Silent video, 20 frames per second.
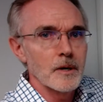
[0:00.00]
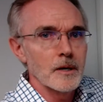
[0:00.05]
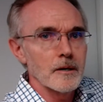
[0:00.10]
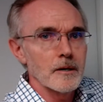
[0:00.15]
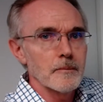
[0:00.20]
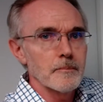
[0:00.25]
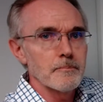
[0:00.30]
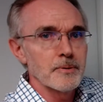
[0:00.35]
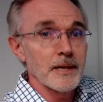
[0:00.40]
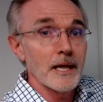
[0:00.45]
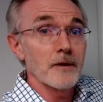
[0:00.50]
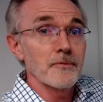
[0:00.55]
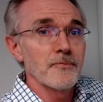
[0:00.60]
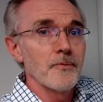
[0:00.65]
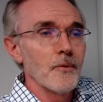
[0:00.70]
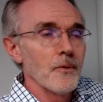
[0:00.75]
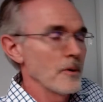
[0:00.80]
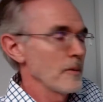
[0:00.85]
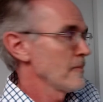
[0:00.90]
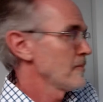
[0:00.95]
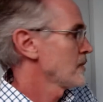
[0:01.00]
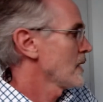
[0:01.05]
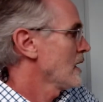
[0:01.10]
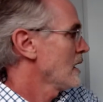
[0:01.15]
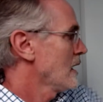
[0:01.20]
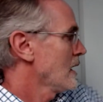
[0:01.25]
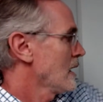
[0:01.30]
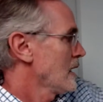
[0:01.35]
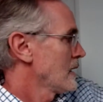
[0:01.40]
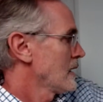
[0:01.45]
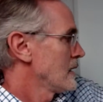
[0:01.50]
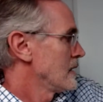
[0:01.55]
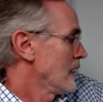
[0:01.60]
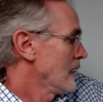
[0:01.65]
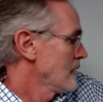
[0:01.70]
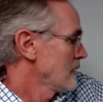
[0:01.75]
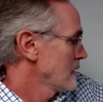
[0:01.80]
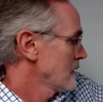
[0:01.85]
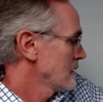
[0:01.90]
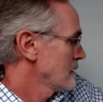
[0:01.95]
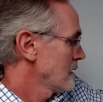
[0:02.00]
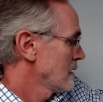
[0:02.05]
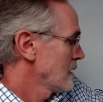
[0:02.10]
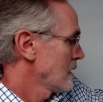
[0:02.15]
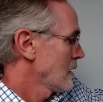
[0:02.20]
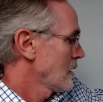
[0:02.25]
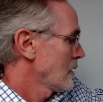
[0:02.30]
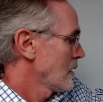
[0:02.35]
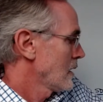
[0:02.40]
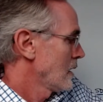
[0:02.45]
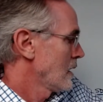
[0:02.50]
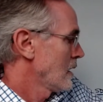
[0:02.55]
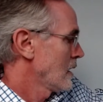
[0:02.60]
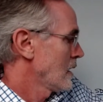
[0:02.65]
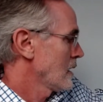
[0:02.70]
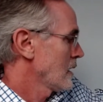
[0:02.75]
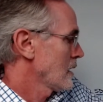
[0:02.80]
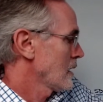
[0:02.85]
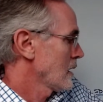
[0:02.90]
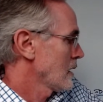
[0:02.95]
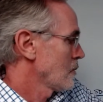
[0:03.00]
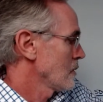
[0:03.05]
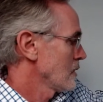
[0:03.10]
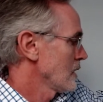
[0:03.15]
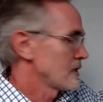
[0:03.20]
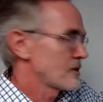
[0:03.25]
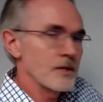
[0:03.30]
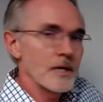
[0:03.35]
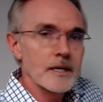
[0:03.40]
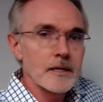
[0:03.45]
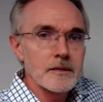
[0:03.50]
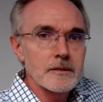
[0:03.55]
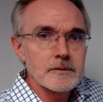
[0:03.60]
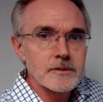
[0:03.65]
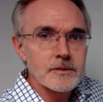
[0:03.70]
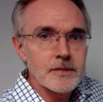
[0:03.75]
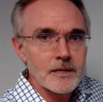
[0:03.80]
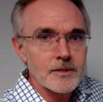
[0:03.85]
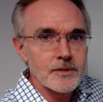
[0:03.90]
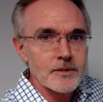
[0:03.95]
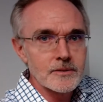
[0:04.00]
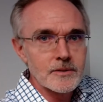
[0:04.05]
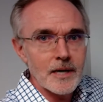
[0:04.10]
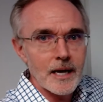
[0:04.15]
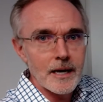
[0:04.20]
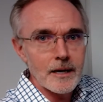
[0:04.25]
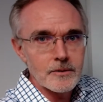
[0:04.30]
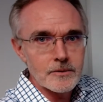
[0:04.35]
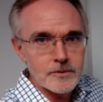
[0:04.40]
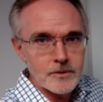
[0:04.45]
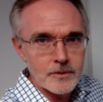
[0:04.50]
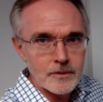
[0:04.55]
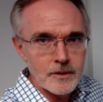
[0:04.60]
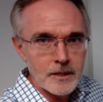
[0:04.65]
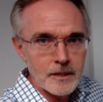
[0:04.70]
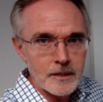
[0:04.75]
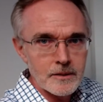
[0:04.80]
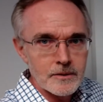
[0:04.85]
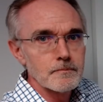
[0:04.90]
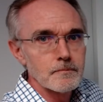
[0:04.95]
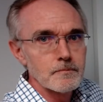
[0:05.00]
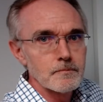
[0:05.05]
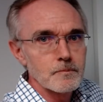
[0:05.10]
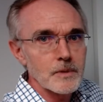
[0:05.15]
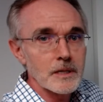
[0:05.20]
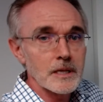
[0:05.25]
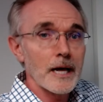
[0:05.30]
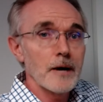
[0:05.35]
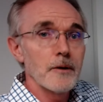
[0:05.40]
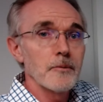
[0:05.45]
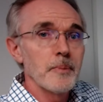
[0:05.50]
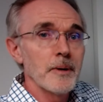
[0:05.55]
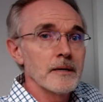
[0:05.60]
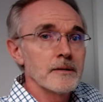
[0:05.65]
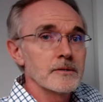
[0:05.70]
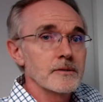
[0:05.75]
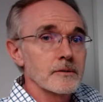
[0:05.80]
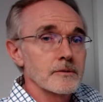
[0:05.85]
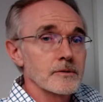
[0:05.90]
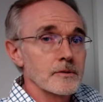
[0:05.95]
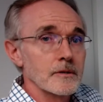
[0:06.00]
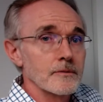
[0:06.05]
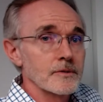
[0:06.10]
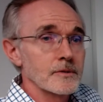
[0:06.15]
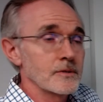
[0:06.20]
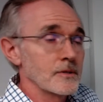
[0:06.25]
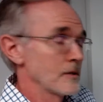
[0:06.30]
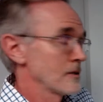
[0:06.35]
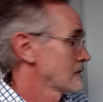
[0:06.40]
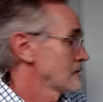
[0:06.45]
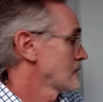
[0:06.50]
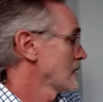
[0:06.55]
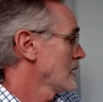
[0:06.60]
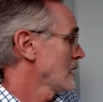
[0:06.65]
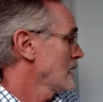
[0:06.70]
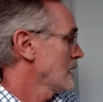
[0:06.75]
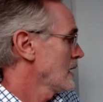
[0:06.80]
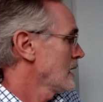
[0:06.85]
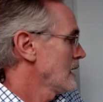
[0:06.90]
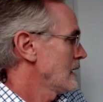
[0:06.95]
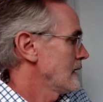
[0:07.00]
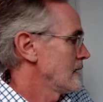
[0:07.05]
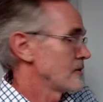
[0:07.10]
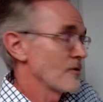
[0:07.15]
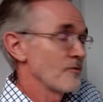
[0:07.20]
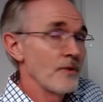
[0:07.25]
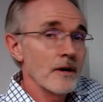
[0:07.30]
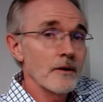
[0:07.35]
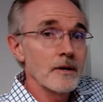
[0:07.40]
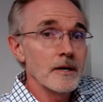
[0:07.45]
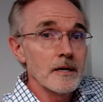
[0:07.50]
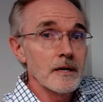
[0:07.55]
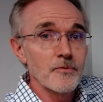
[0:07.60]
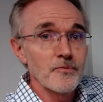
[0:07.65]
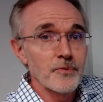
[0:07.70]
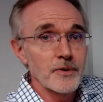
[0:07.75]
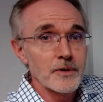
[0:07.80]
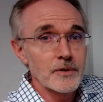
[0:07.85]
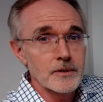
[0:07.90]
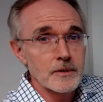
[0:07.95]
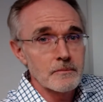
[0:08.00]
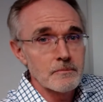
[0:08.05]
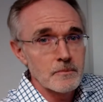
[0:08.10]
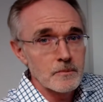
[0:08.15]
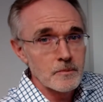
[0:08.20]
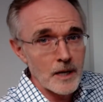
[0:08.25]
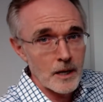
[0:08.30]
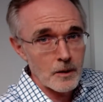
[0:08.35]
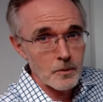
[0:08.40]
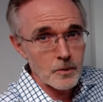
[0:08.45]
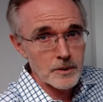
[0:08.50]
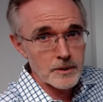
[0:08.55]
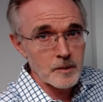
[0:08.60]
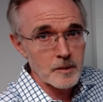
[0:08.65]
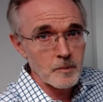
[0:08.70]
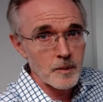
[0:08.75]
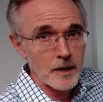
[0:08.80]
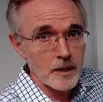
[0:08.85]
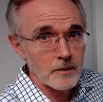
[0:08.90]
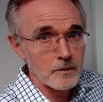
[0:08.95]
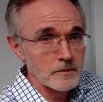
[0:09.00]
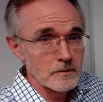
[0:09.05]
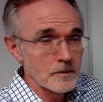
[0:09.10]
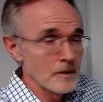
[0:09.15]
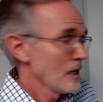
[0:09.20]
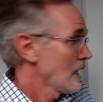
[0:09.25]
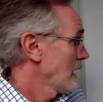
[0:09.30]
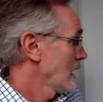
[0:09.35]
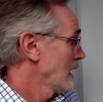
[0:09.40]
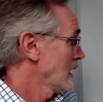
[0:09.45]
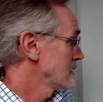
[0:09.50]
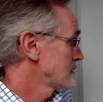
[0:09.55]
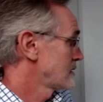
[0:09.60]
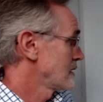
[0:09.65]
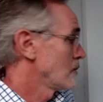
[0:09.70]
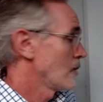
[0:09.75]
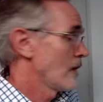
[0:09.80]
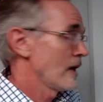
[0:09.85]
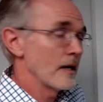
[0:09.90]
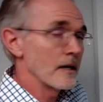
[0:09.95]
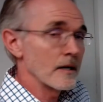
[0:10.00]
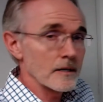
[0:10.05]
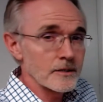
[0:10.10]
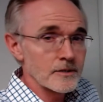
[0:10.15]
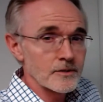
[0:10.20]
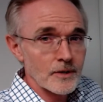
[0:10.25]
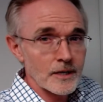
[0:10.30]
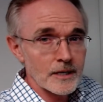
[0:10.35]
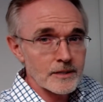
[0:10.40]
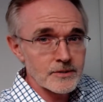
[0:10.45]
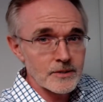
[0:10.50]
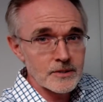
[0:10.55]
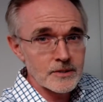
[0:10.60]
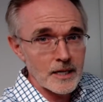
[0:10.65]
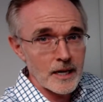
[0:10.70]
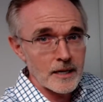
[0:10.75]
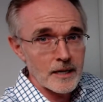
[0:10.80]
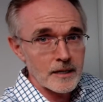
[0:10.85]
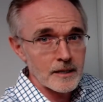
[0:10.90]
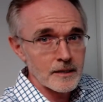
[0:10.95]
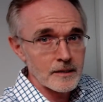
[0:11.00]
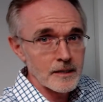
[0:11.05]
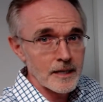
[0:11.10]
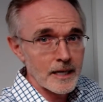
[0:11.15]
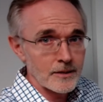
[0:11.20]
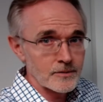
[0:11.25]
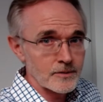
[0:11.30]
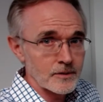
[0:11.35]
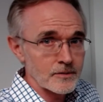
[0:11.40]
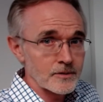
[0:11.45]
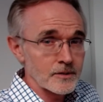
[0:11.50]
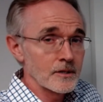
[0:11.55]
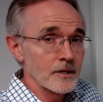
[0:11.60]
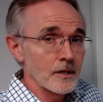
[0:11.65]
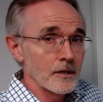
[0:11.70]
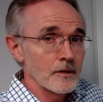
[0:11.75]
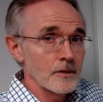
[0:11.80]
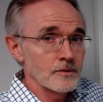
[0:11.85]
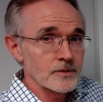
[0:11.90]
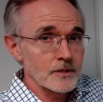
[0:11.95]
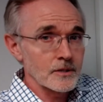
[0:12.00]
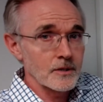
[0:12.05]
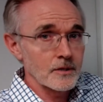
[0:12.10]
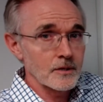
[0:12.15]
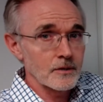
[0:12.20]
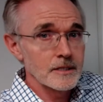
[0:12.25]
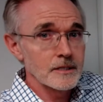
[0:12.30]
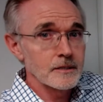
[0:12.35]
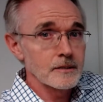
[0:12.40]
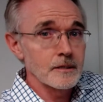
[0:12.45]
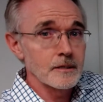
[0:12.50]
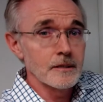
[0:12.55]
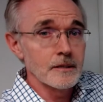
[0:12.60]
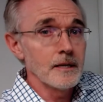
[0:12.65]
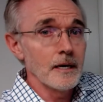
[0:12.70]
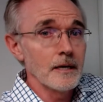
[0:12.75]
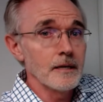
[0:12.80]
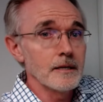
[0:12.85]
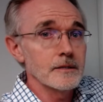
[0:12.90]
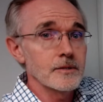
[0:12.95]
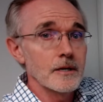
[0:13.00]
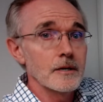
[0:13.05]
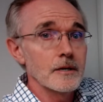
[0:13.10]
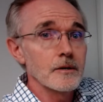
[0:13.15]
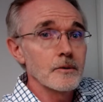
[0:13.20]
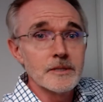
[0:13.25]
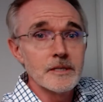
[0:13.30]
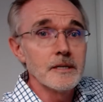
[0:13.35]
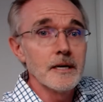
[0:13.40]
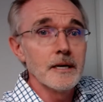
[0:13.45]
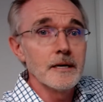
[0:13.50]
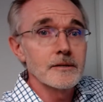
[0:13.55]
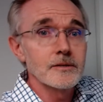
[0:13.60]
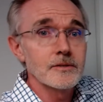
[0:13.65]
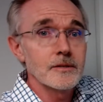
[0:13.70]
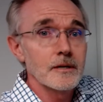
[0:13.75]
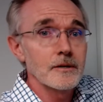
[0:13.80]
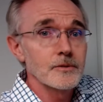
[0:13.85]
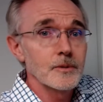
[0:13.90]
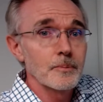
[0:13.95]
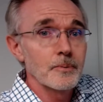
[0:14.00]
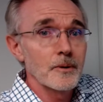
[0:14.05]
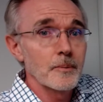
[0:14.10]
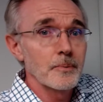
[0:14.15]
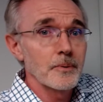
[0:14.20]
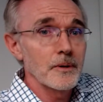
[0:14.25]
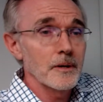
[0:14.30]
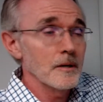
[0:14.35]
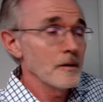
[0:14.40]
platform. Then launching sessions out to these cloud-based services is a very inefficient networking model. SD-WAN addresses that. It allows us to go securely to the data center when the data center is appropriate,